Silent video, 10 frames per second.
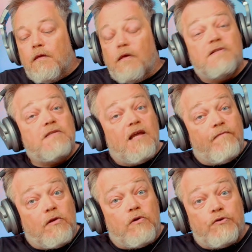is a
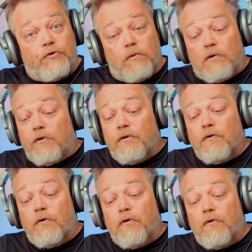level controller
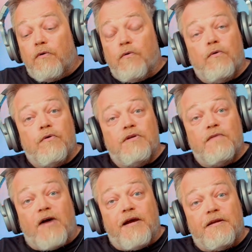
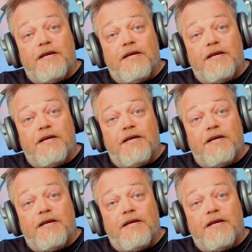divided